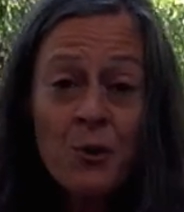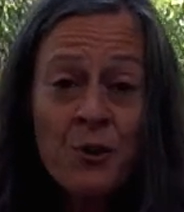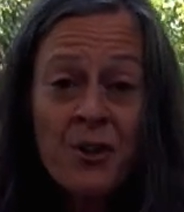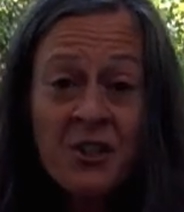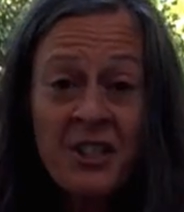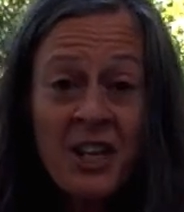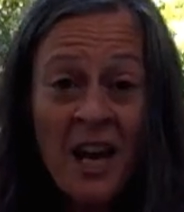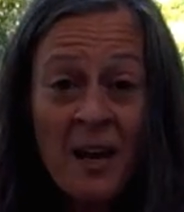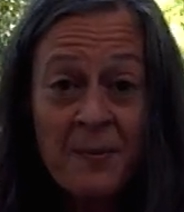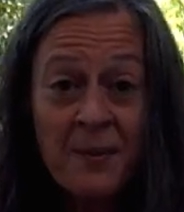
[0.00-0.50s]
are the
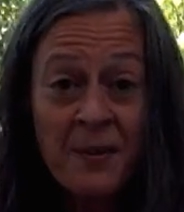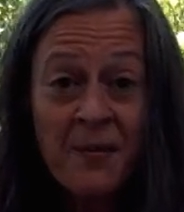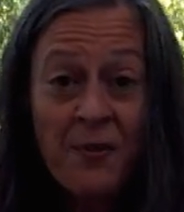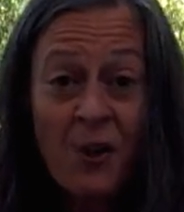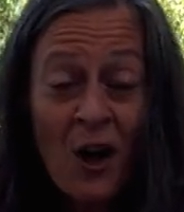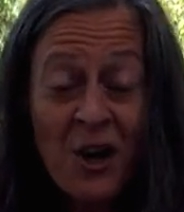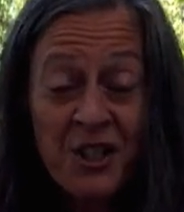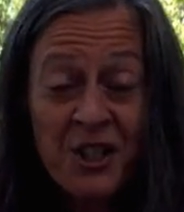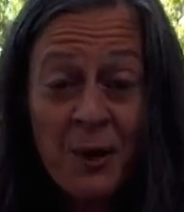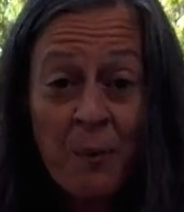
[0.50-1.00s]
types of
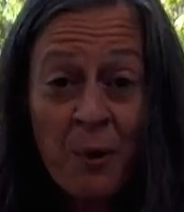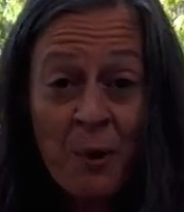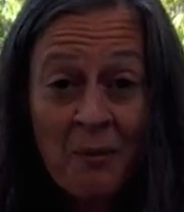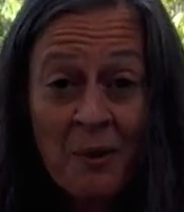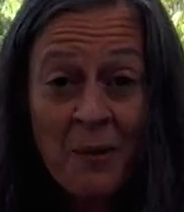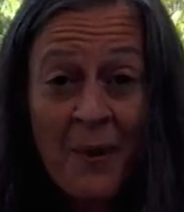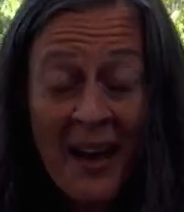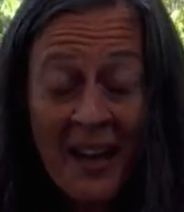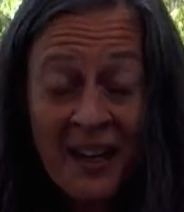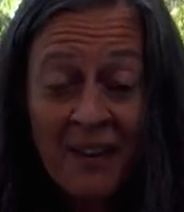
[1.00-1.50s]
thoughts that put me
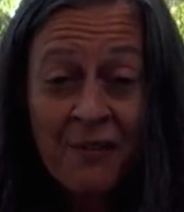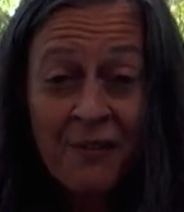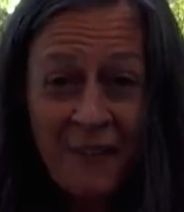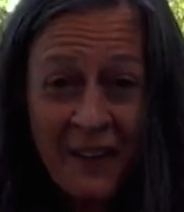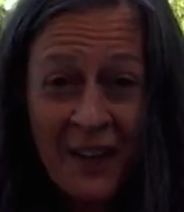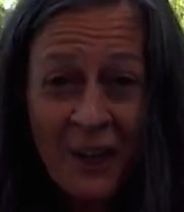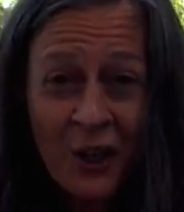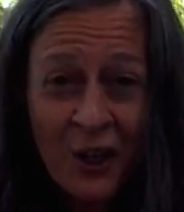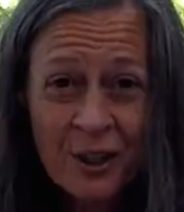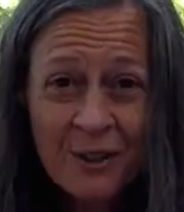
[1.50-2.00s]
back in
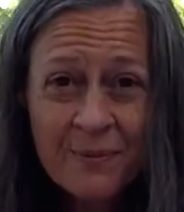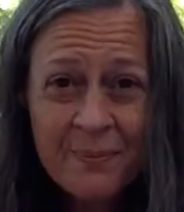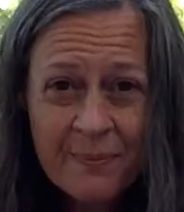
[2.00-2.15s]
fear.